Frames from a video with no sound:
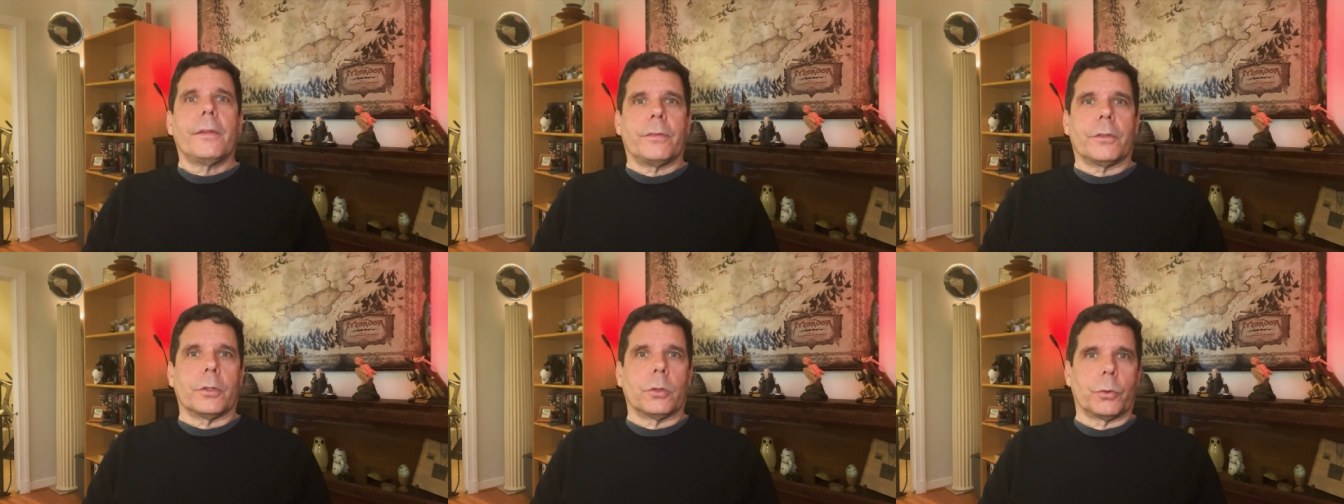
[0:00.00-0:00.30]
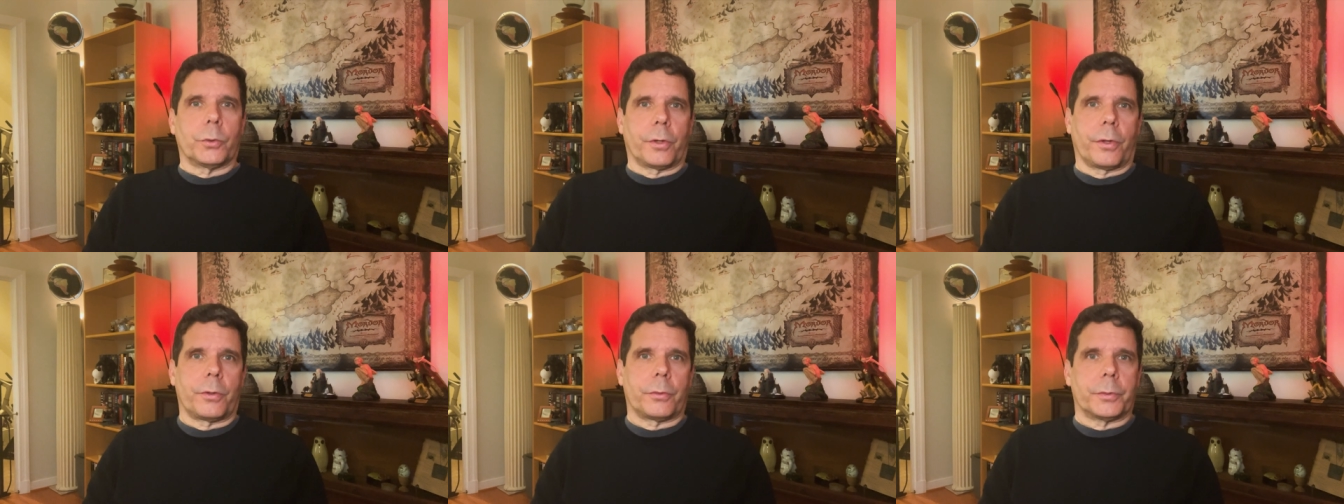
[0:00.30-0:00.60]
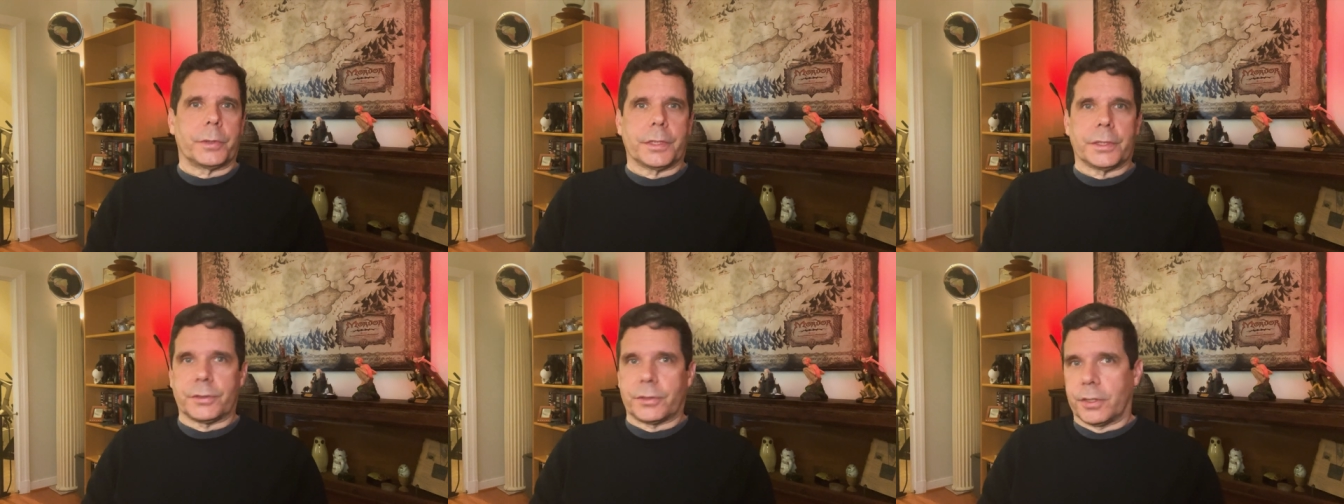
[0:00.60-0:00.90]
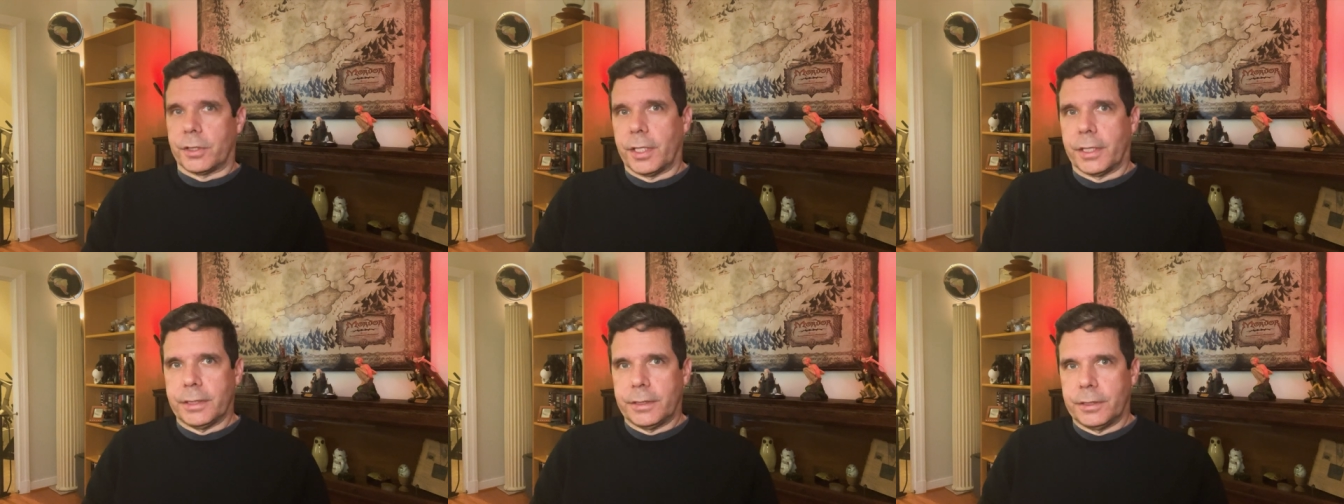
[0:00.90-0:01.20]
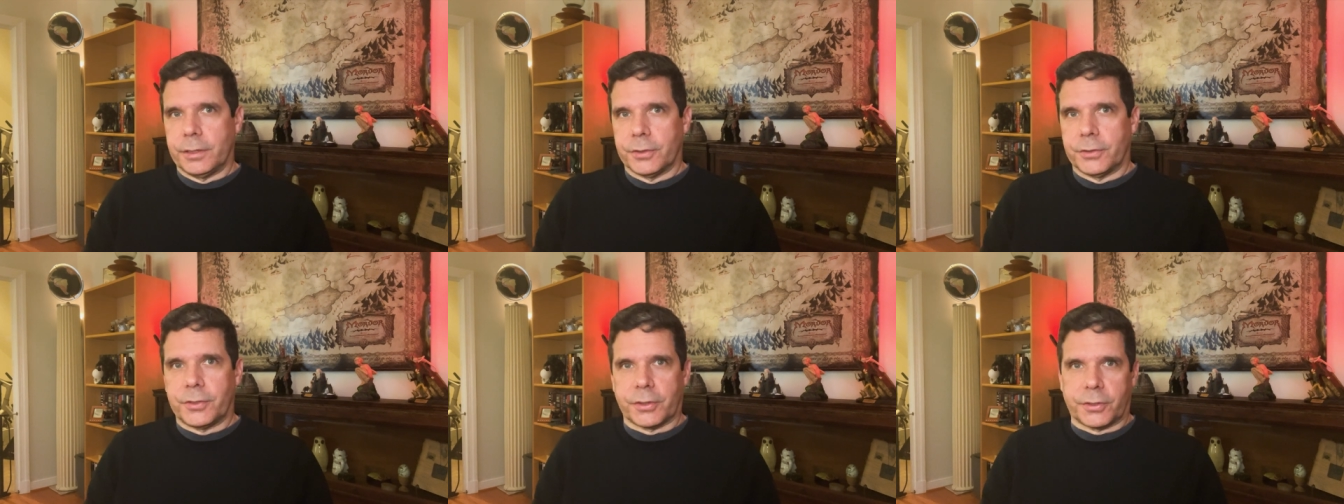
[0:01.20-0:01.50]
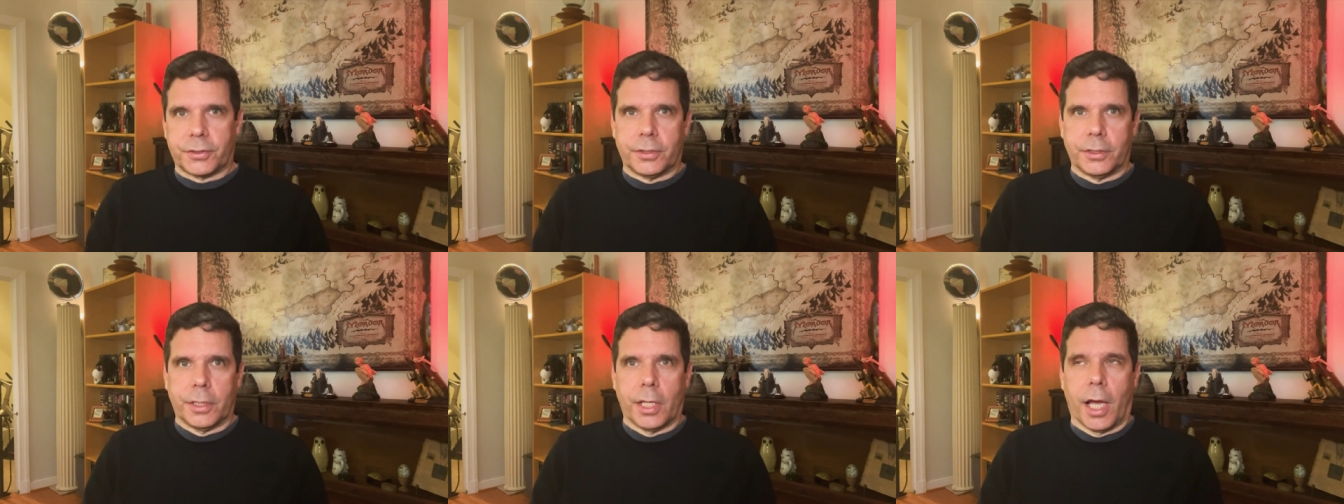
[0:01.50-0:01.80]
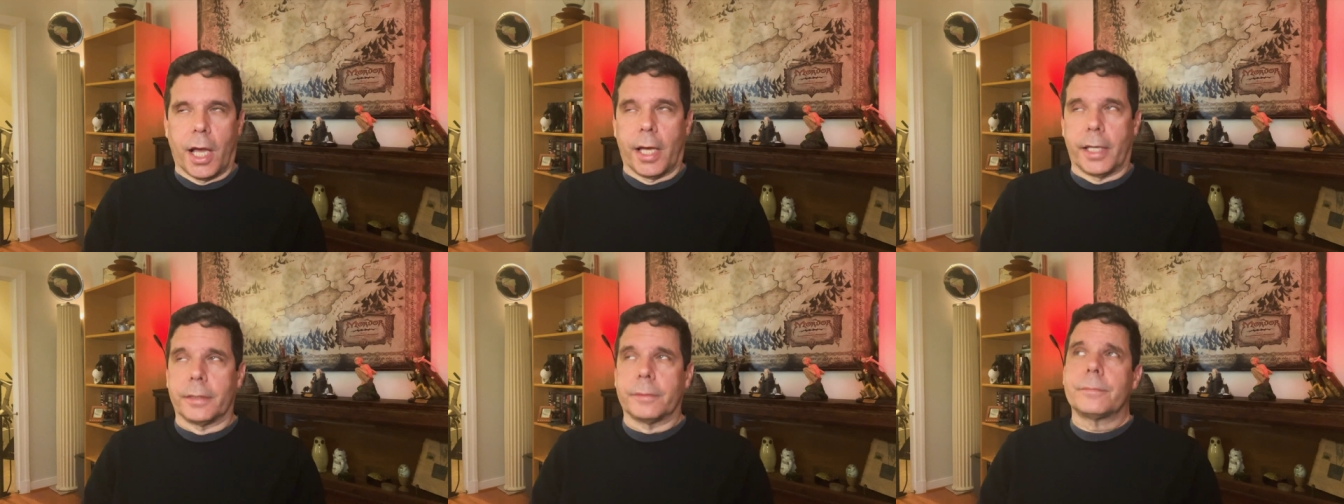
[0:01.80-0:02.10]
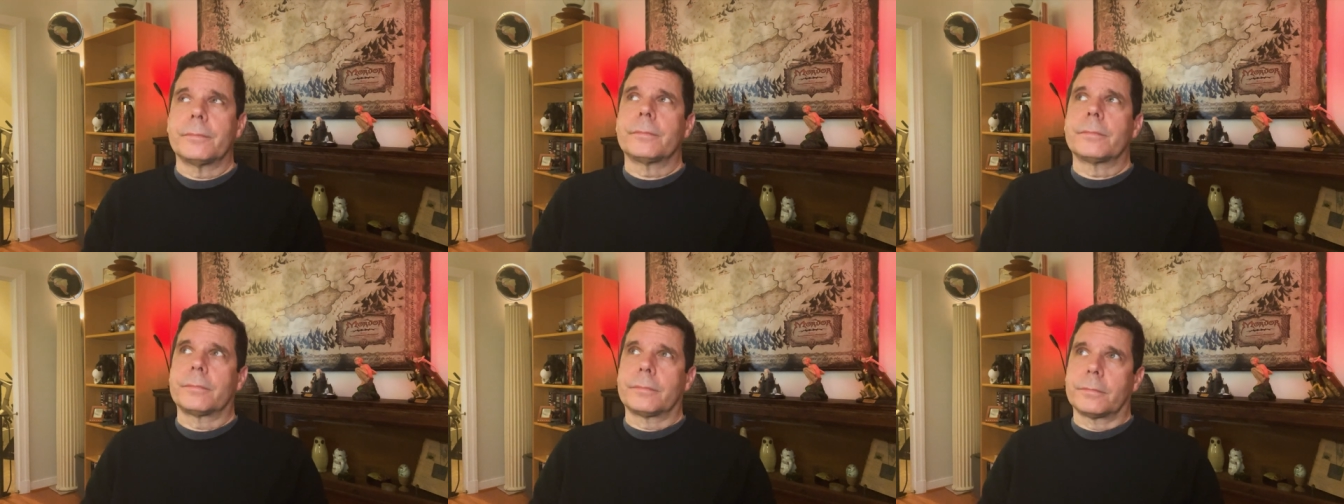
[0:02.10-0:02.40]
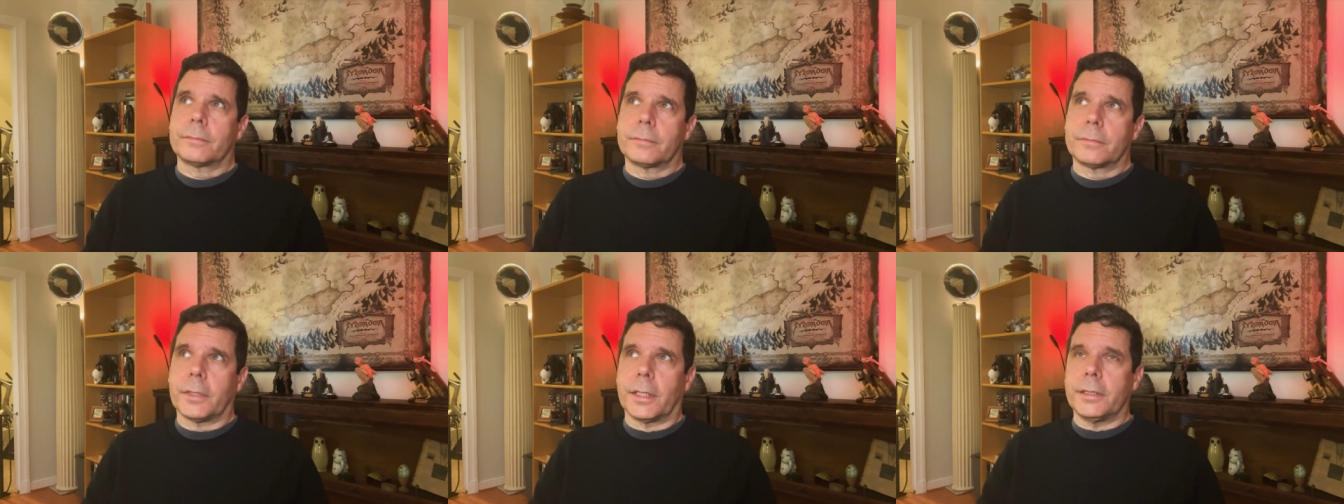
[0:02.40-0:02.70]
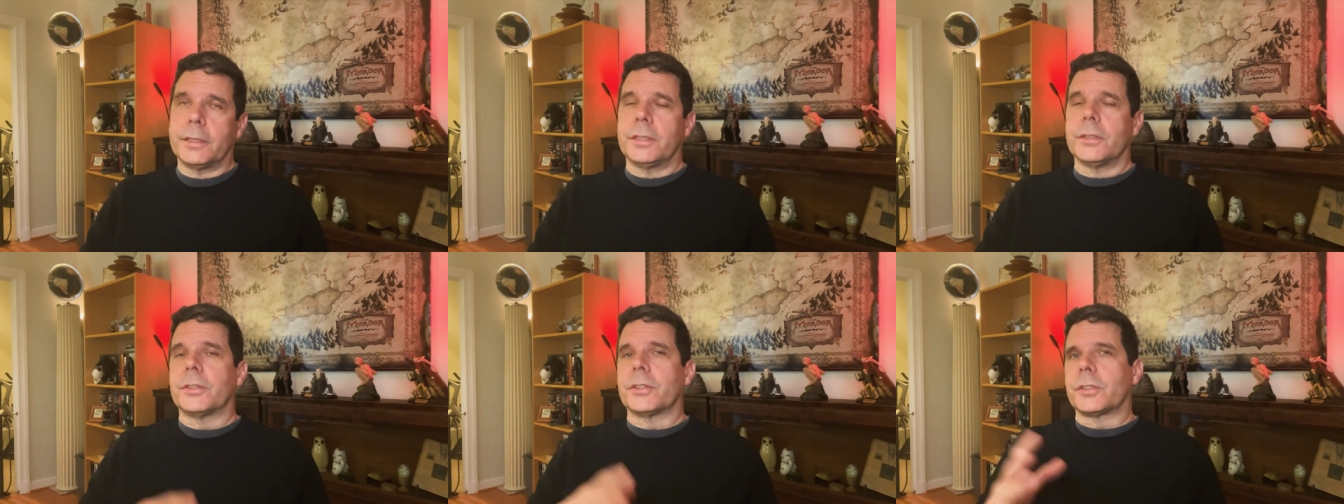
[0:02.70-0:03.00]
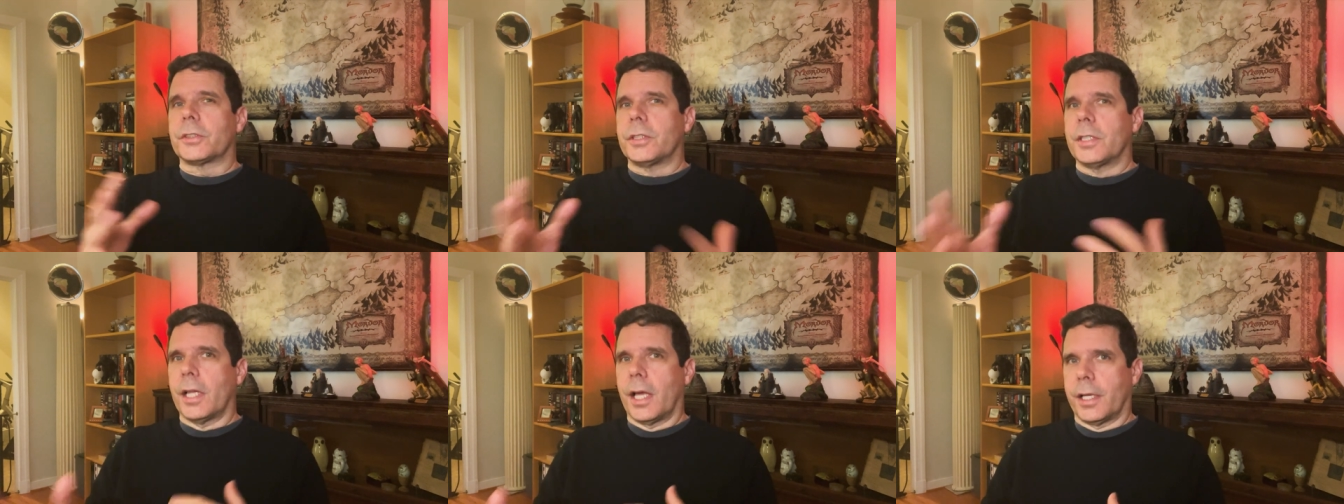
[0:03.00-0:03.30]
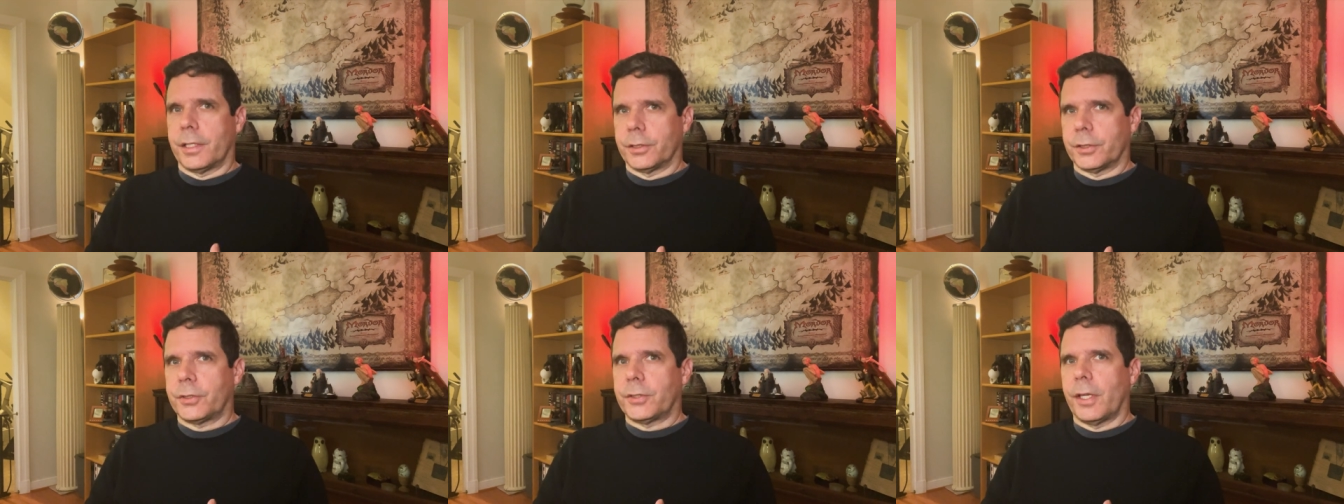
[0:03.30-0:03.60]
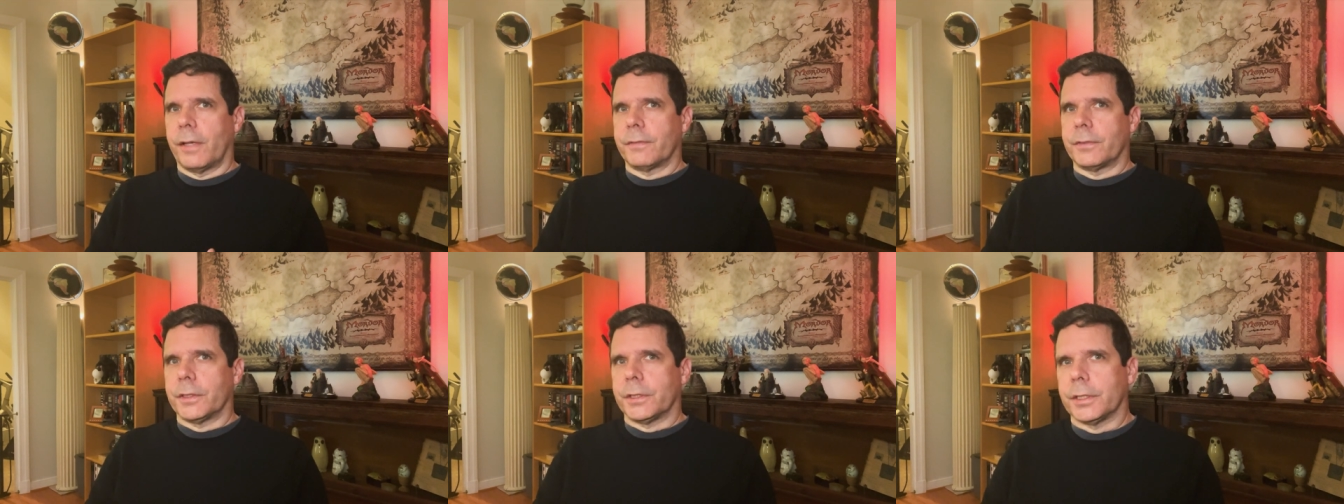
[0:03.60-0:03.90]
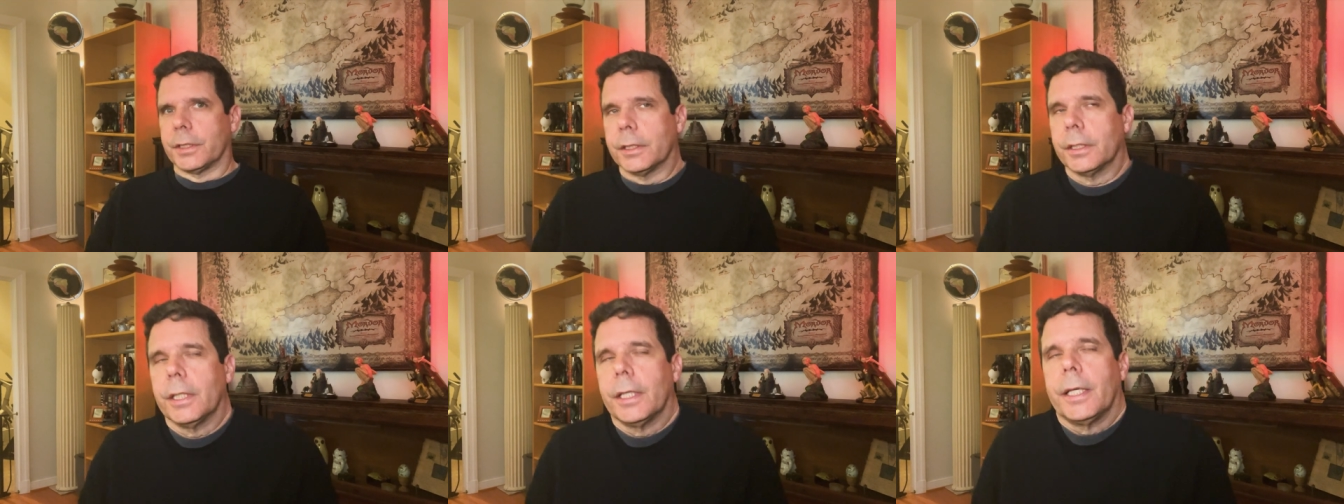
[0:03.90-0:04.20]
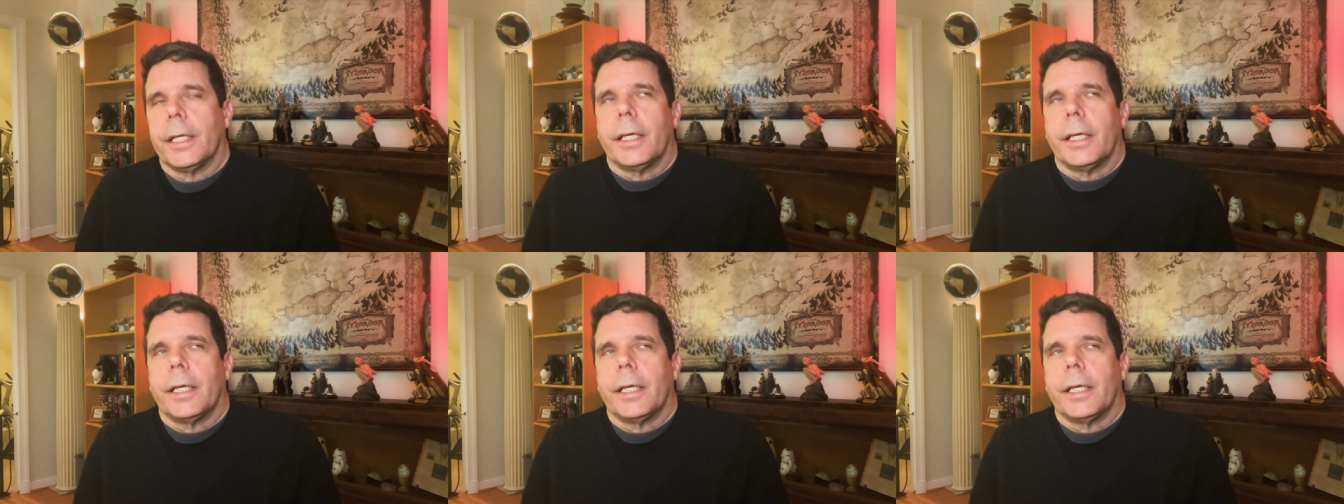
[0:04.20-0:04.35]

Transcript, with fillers: the Lord of the Rings in 1969, 1969 or 70